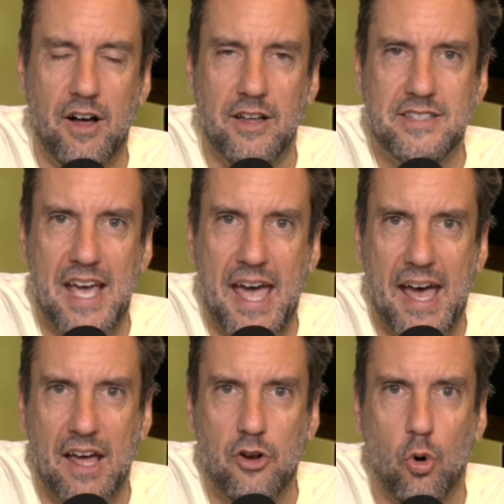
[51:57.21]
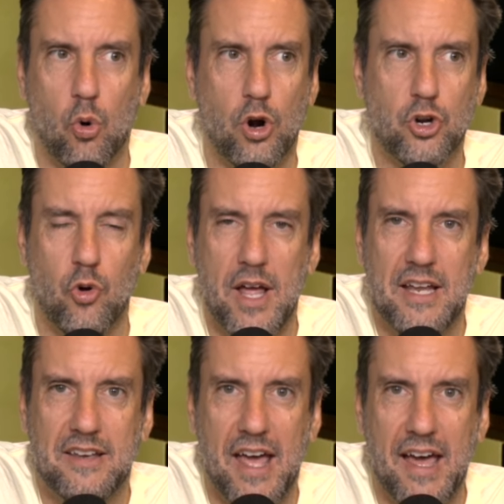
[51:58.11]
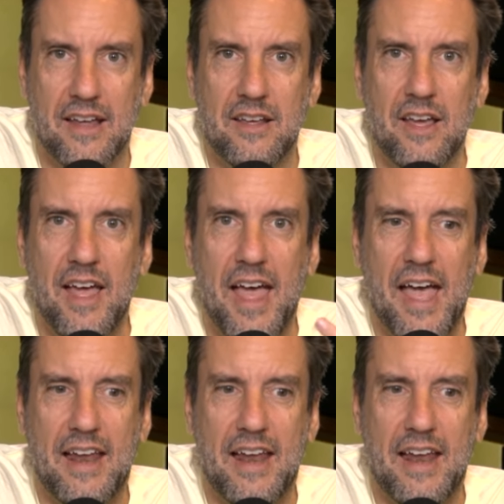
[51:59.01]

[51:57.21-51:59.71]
a dad or a granddad and